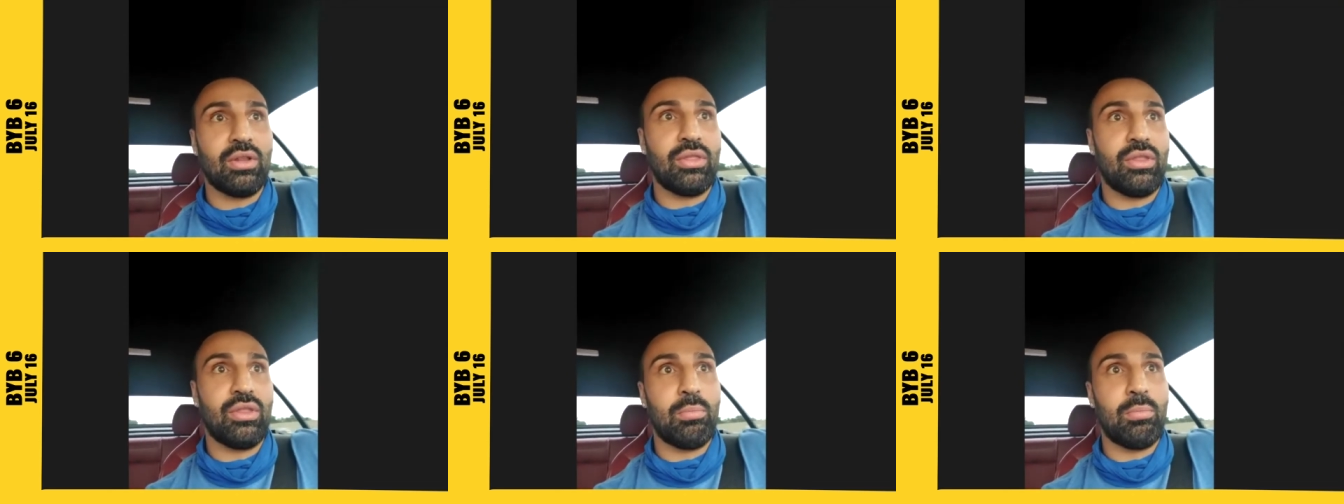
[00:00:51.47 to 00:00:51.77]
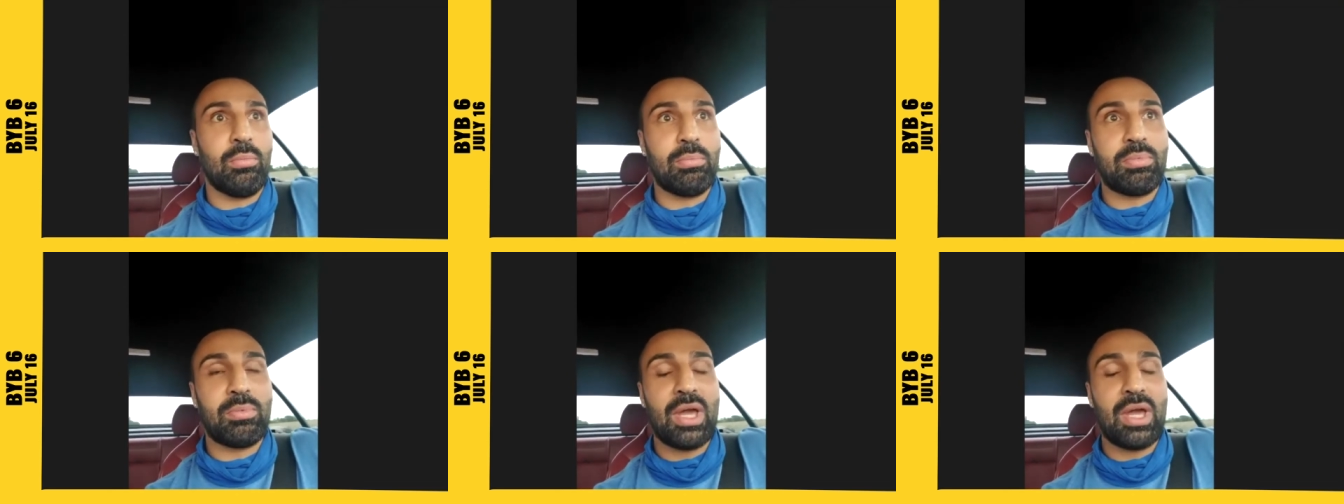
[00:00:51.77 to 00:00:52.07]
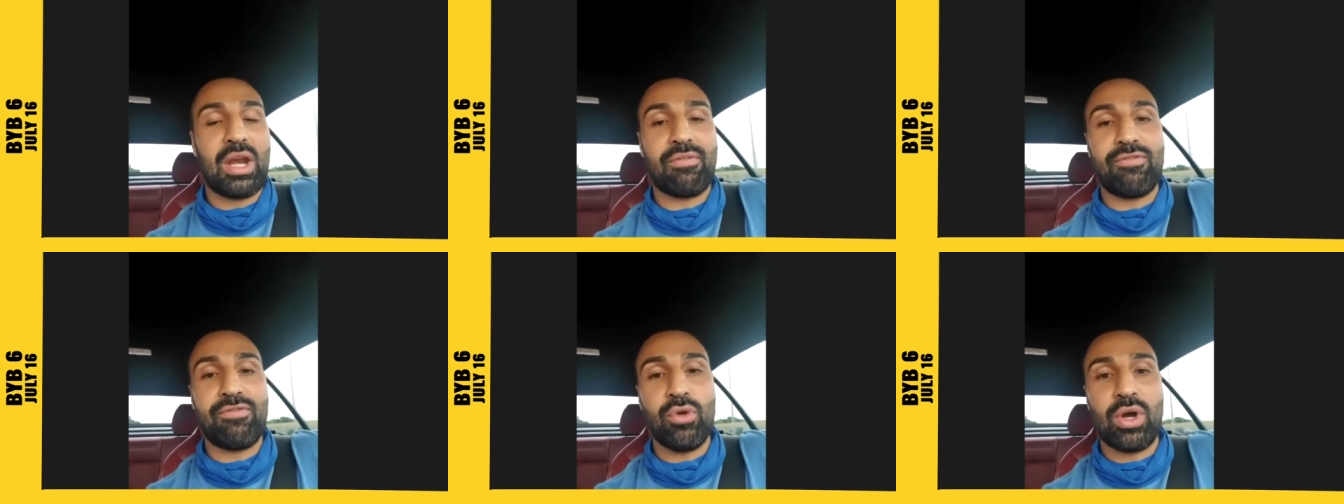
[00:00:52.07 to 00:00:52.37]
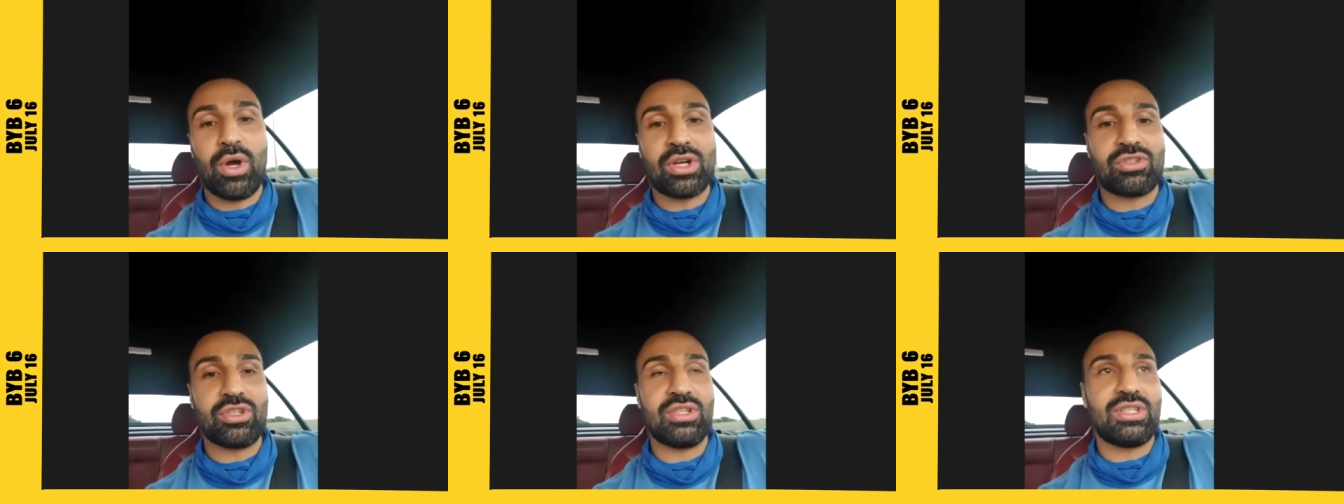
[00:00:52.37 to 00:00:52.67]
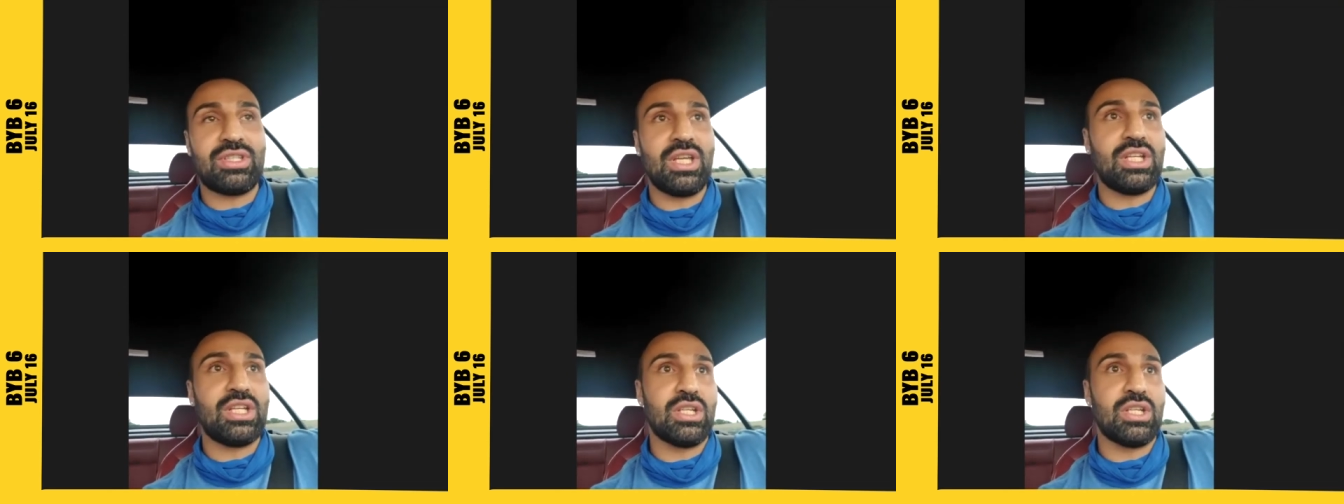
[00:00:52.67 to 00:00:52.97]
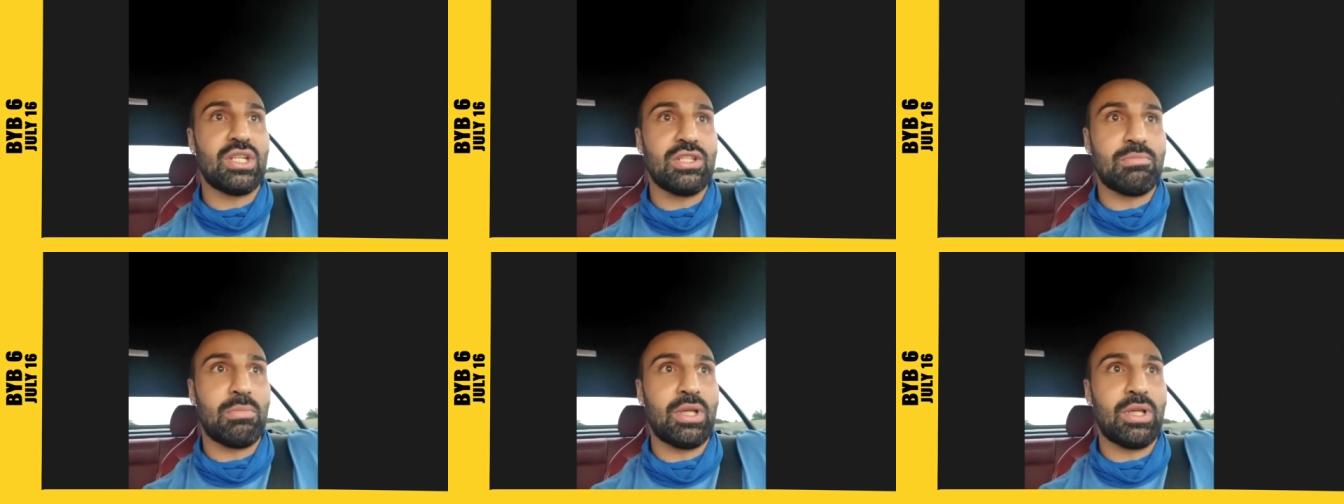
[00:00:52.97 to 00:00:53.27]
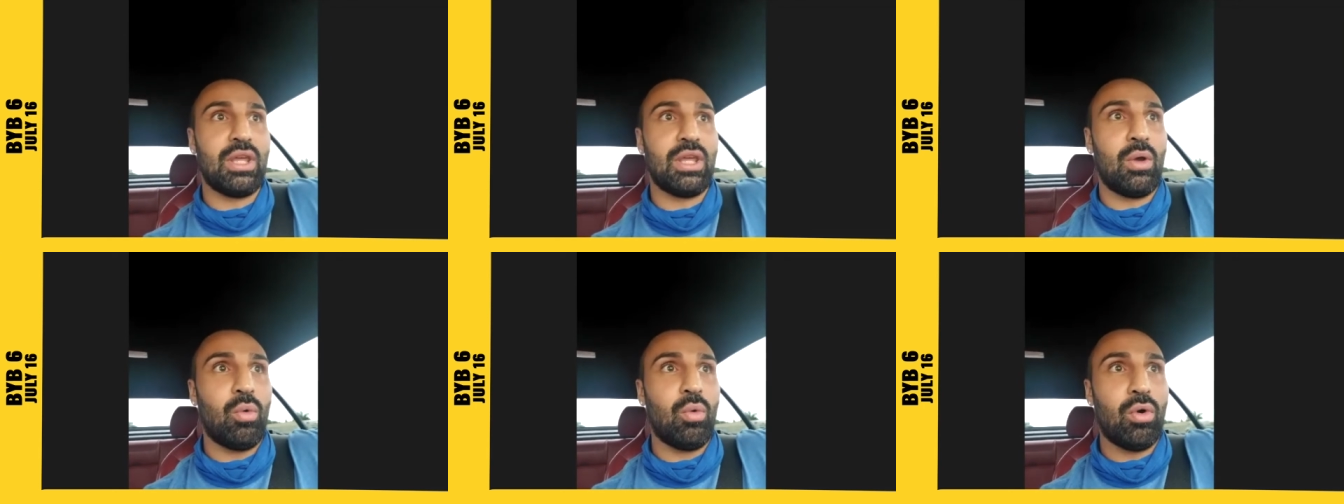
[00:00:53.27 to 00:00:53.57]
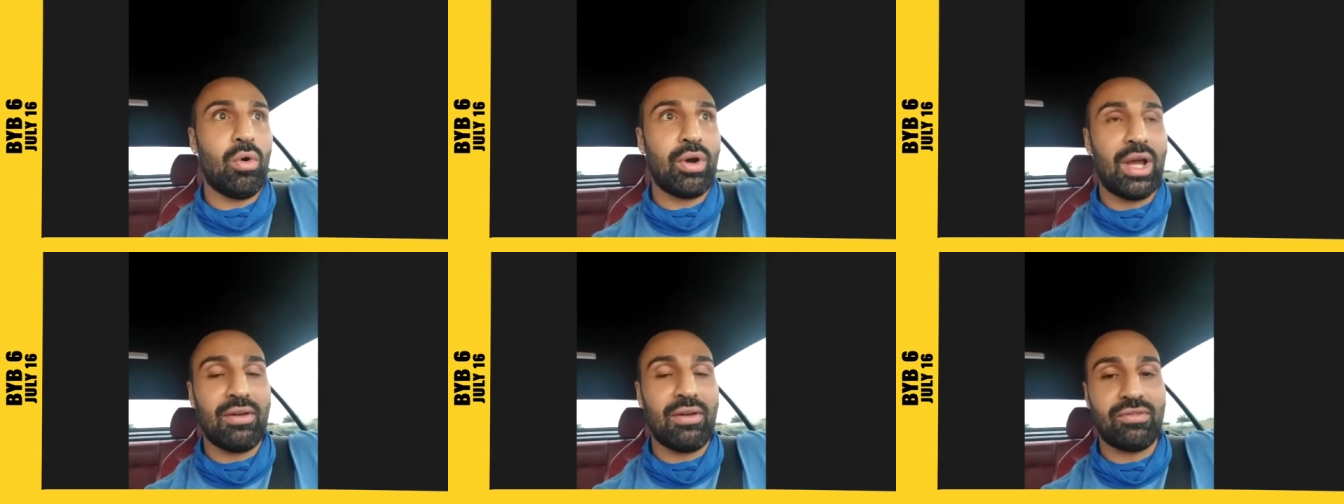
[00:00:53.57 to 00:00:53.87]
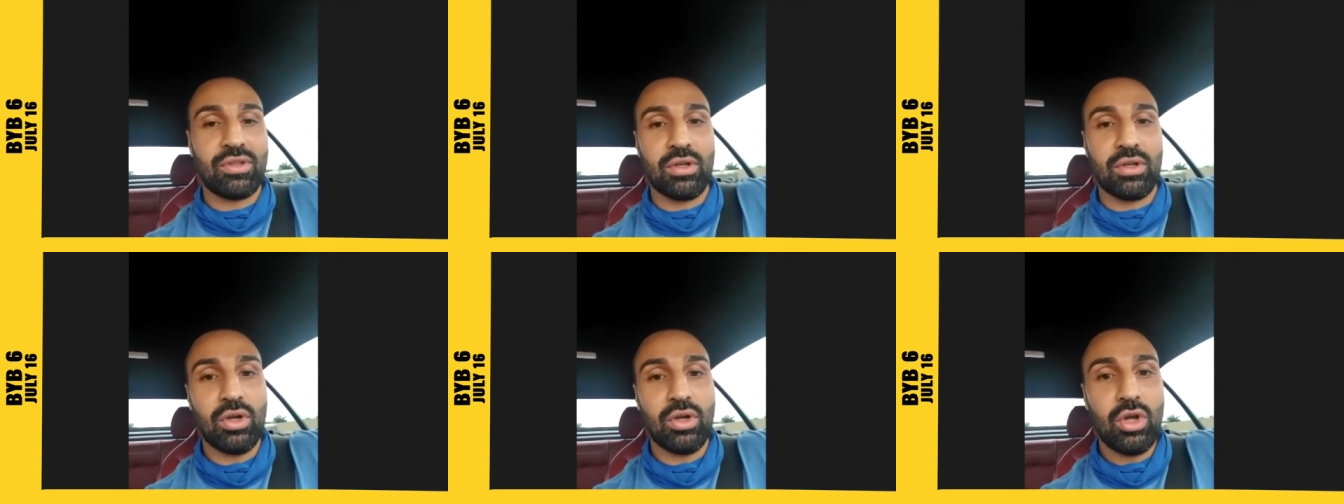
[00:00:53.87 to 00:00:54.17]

they'll get a few extra stitches, but they won't have to